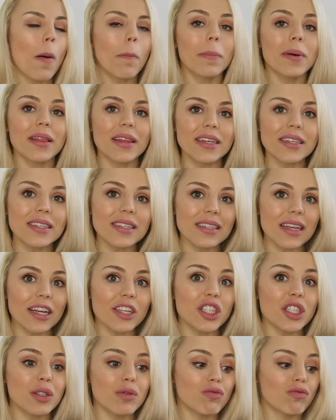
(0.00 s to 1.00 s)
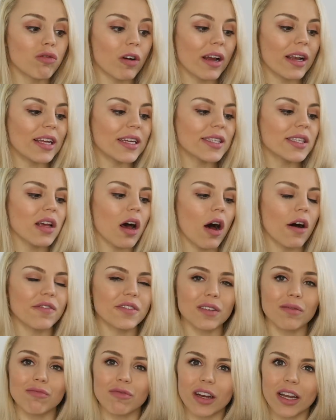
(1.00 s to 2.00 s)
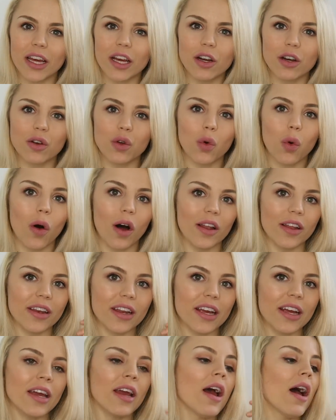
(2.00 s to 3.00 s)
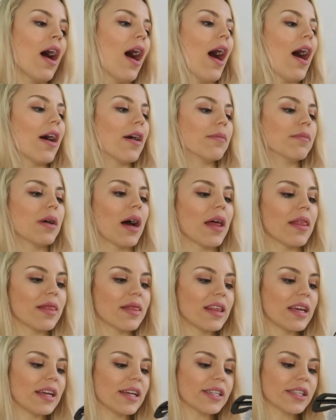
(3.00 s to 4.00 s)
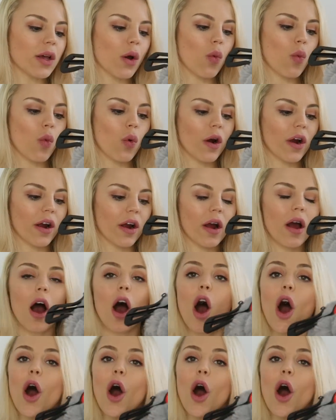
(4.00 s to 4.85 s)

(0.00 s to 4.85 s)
but this is actually really soft and really good quality. And these were